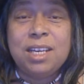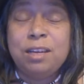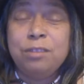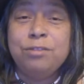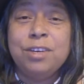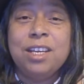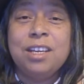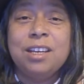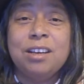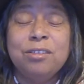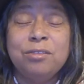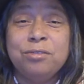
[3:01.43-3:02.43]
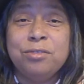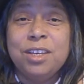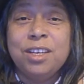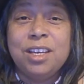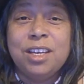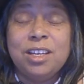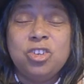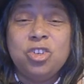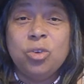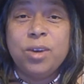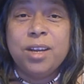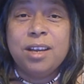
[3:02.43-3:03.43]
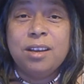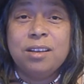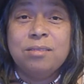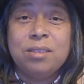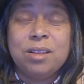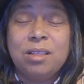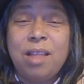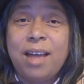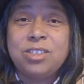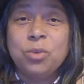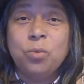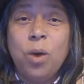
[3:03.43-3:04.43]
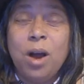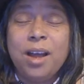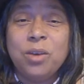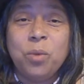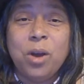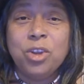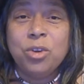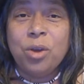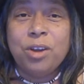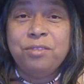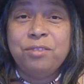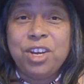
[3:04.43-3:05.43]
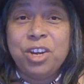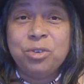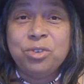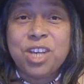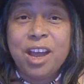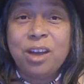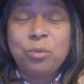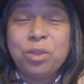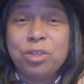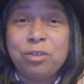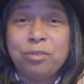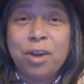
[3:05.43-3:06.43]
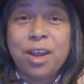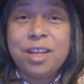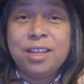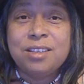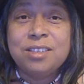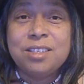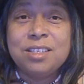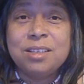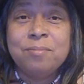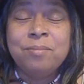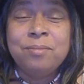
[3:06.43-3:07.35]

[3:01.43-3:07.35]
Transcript: evening of enjoying a glass of wine while you're on a video chat with your friends,